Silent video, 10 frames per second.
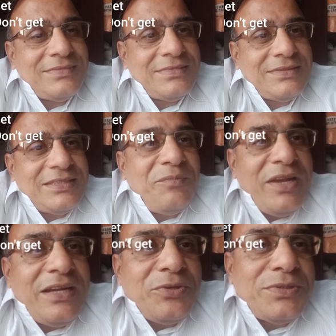
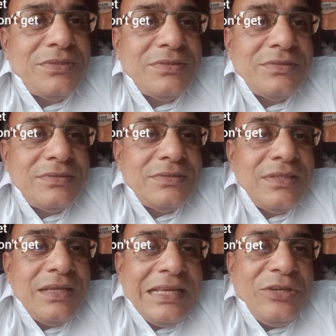Similar to,
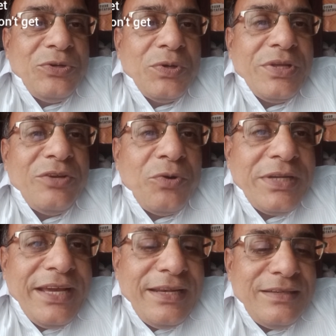you go to an
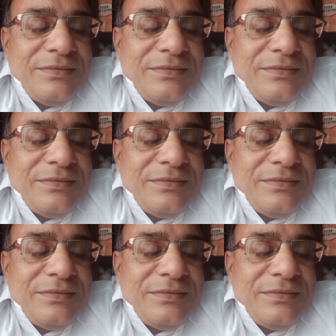hotel,